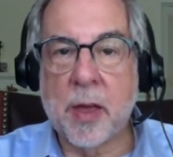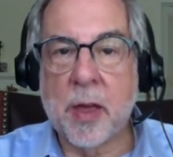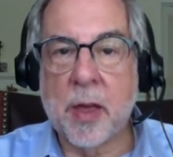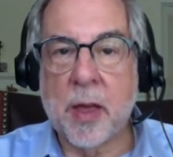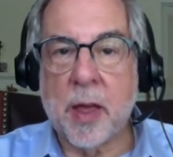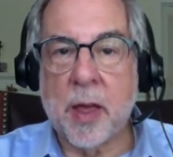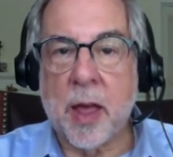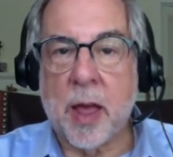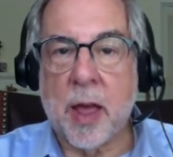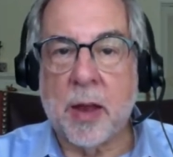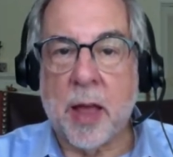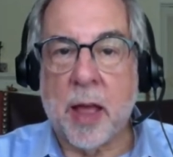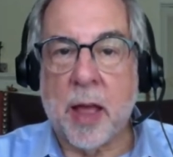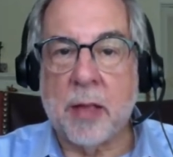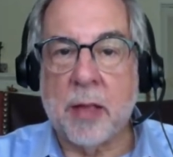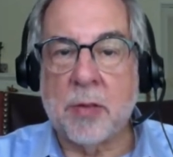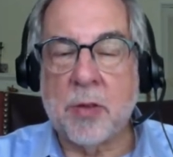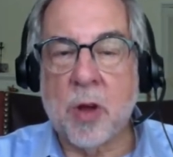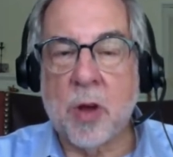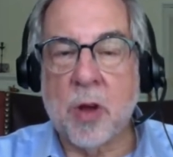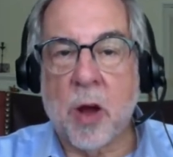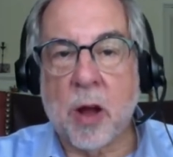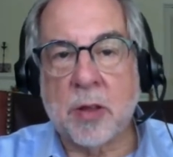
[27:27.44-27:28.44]
and
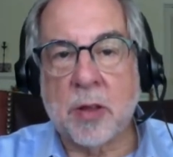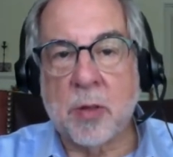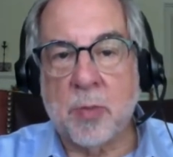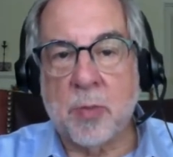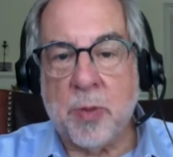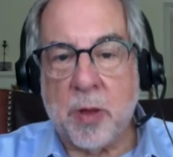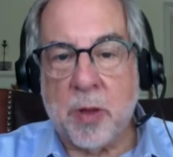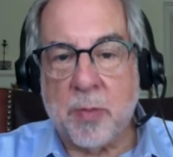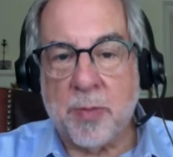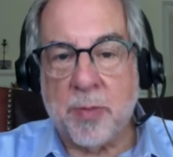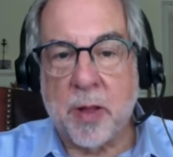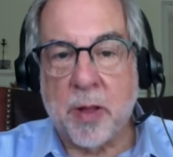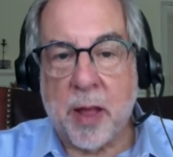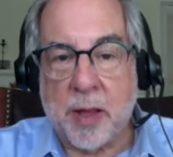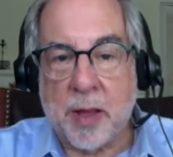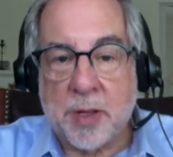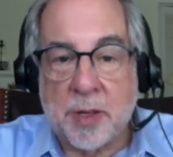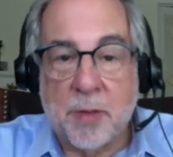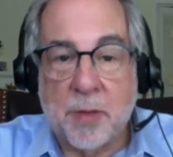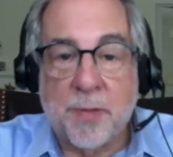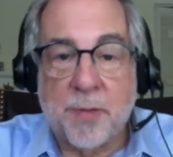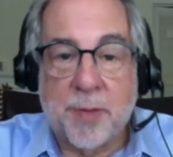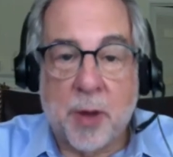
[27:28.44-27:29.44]
talk to people
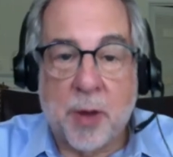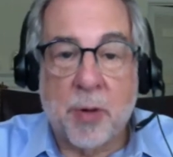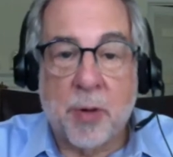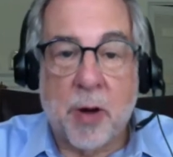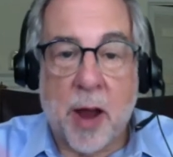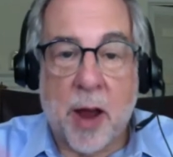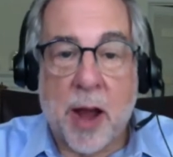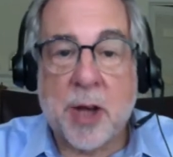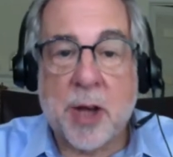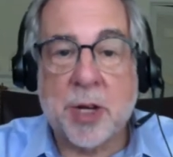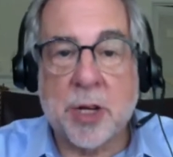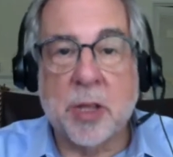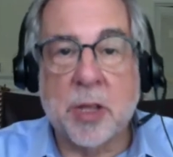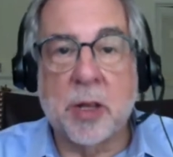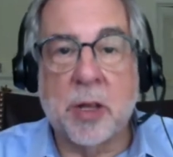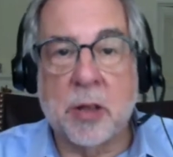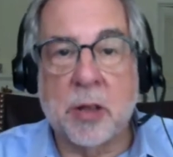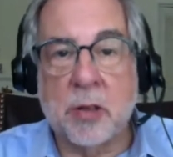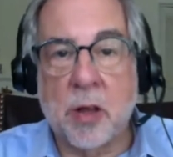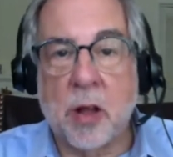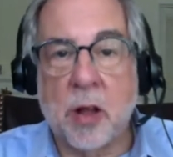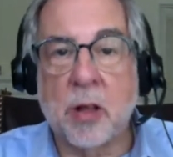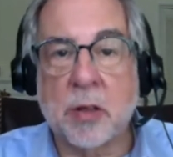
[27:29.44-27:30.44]
as if they were actually
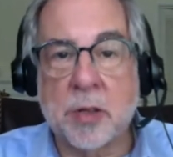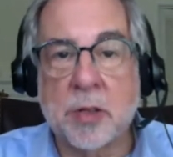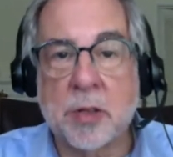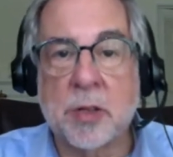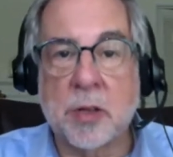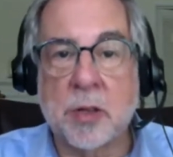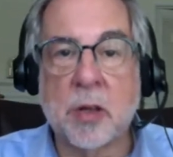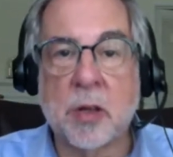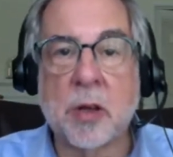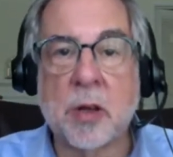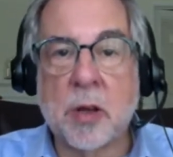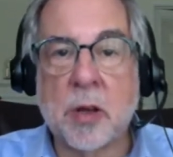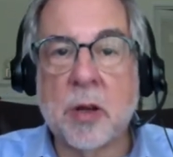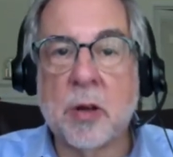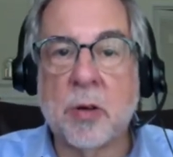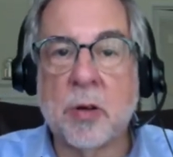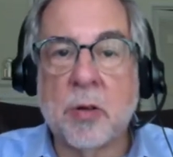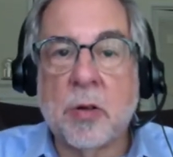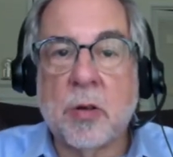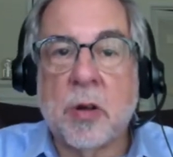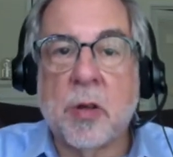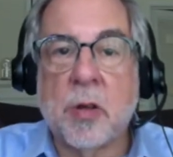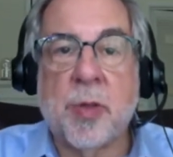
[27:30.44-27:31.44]
adults
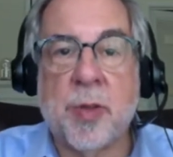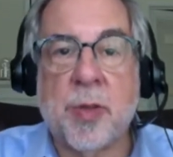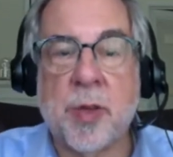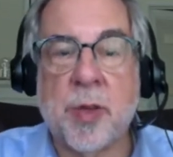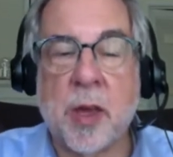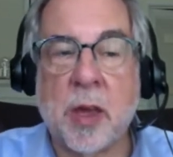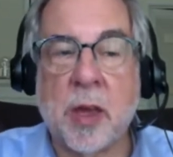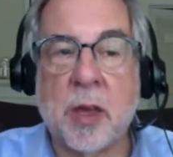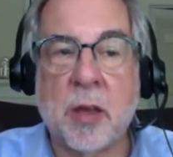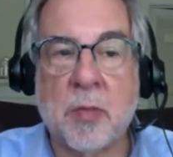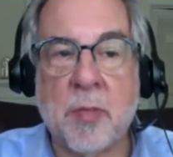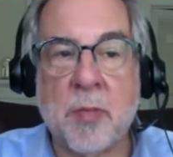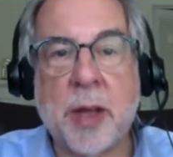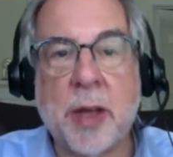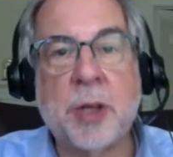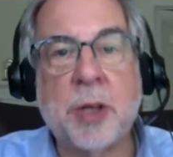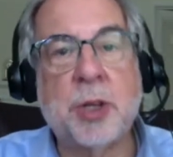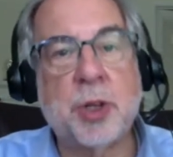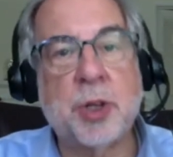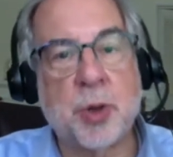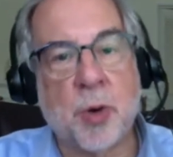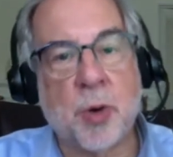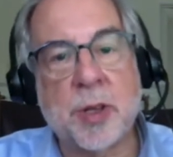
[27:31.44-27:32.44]
who can think and make
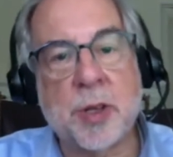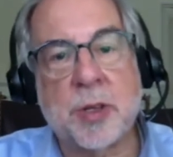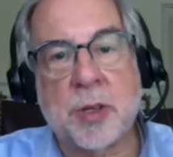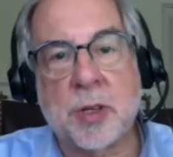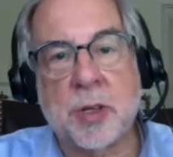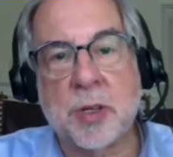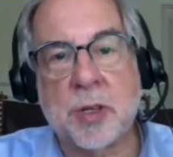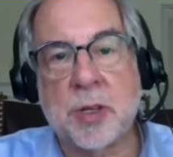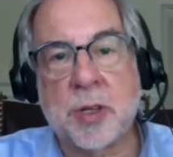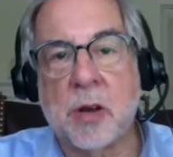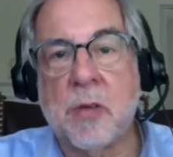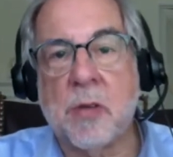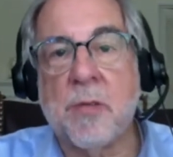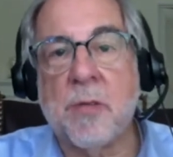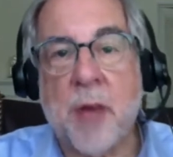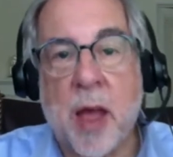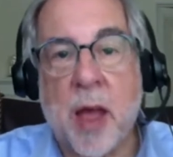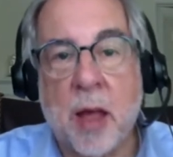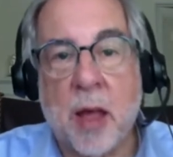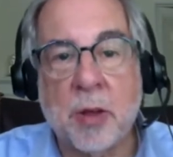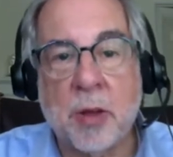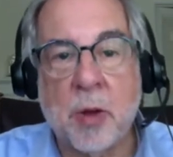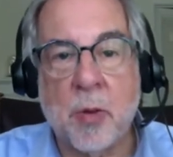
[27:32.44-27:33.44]
choices and
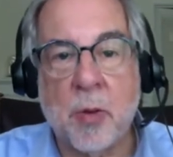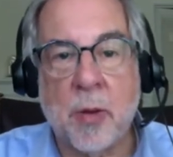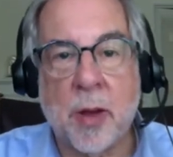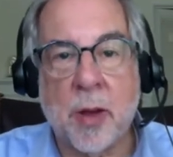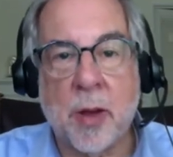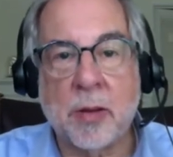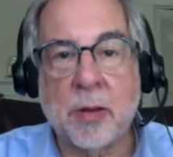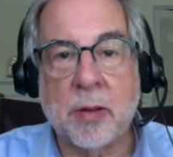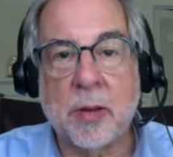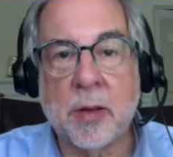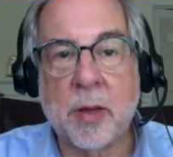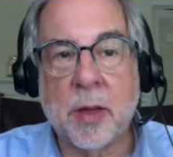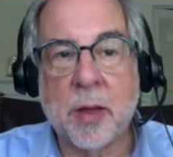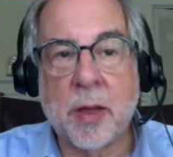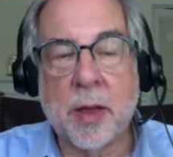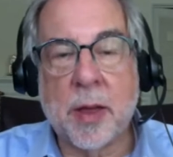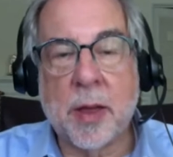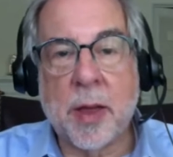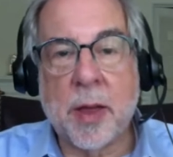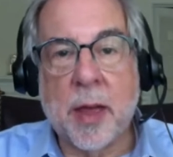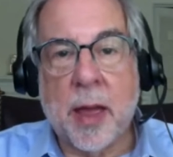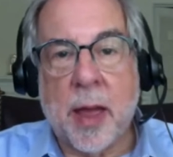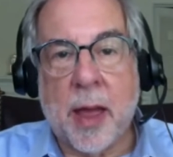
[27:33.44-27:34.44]
evaluate
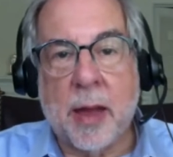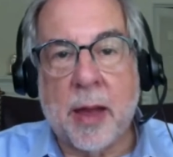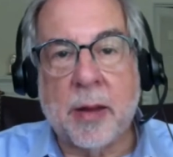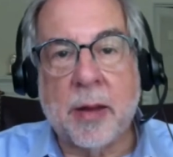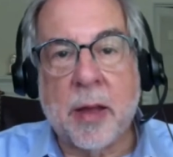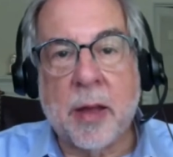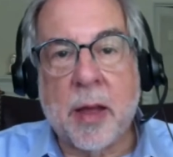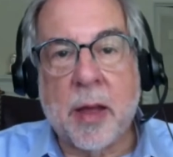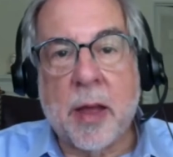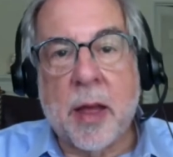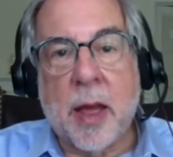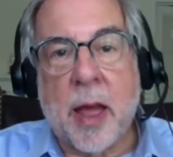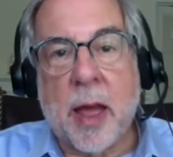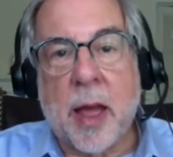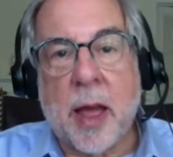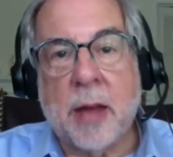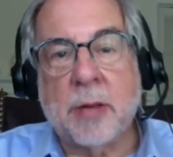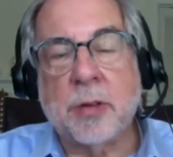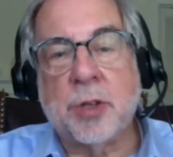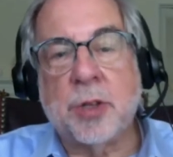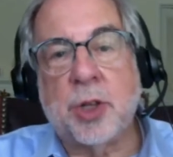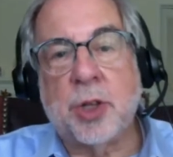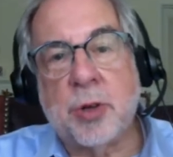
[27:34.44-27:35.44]
and
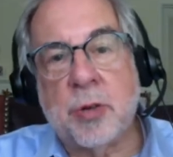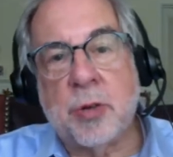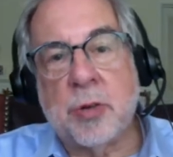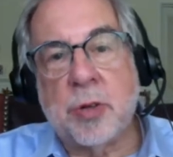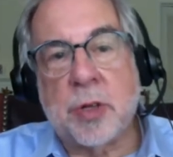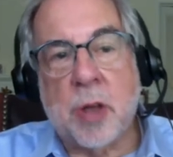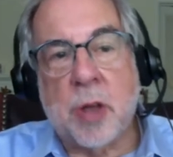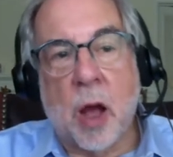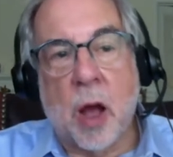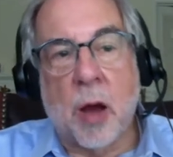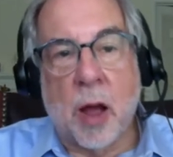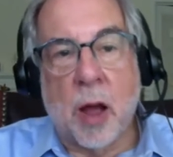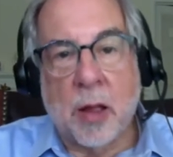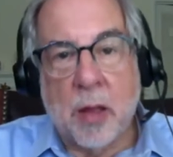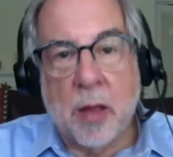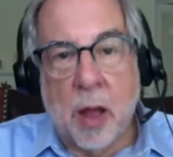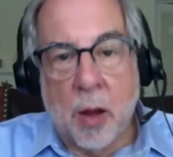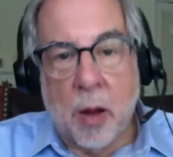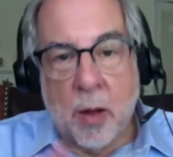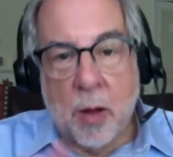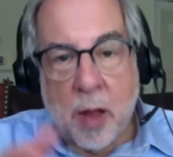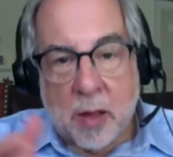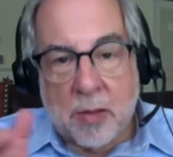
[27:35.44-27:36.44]
choose a
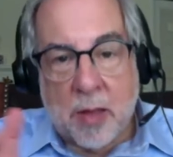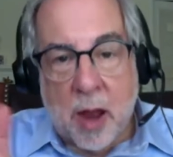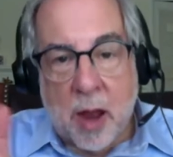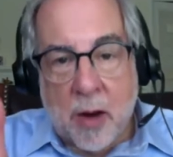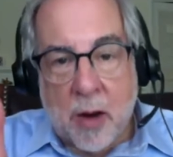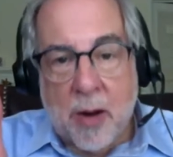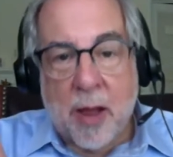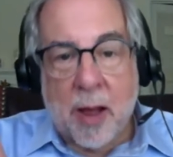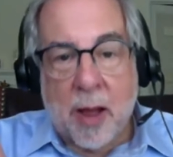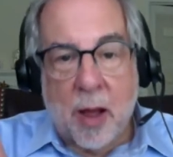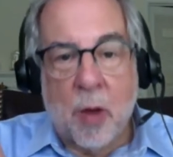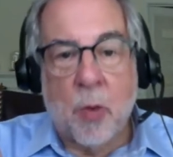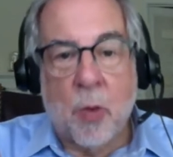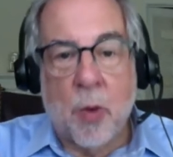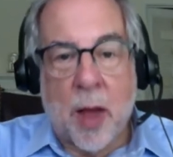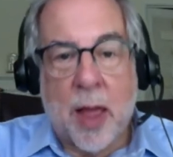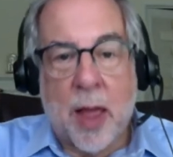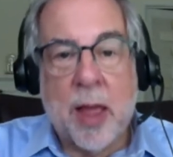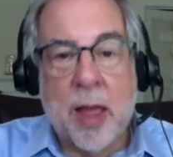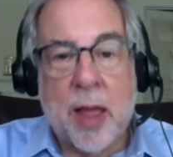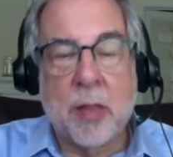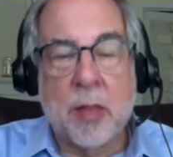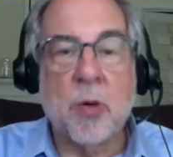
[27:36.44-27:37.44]
derech, a
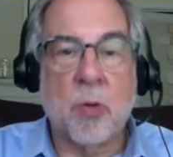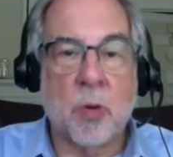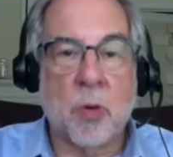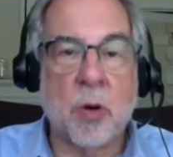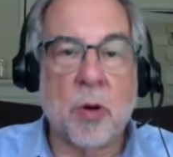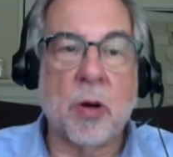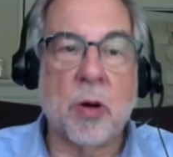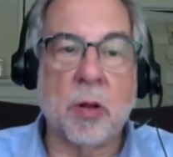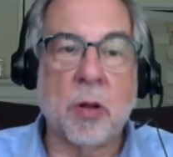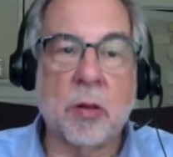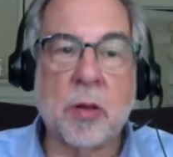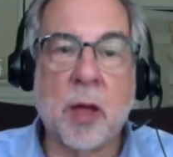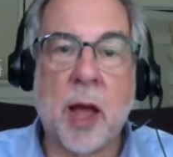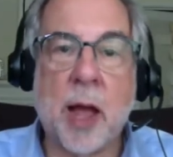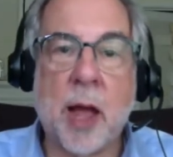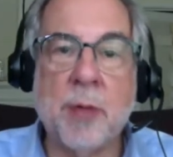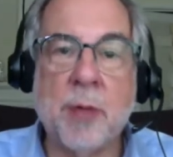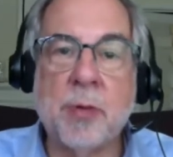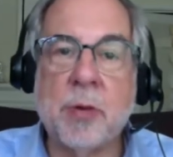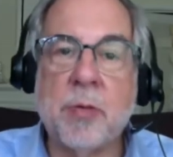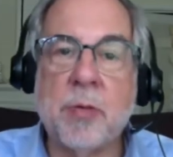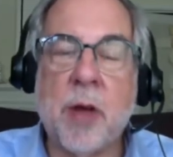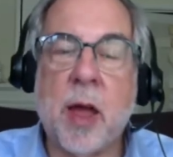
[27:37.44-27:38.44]
way in the world. I
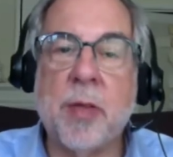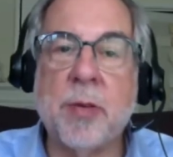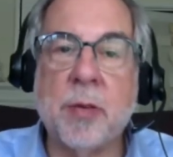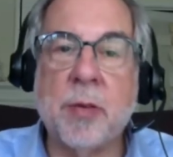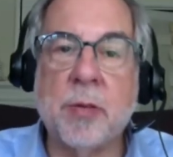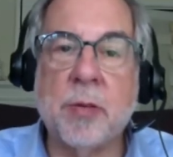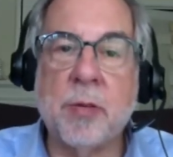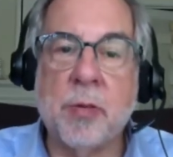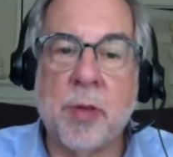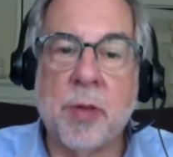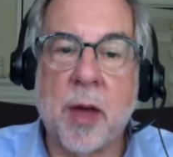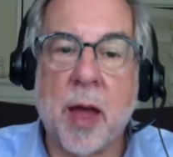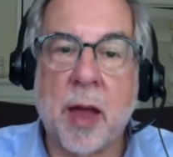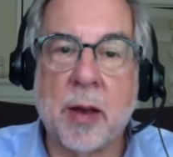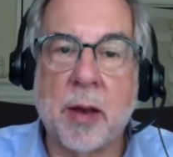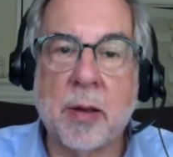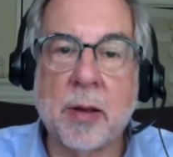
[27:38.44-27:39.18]
would rather do that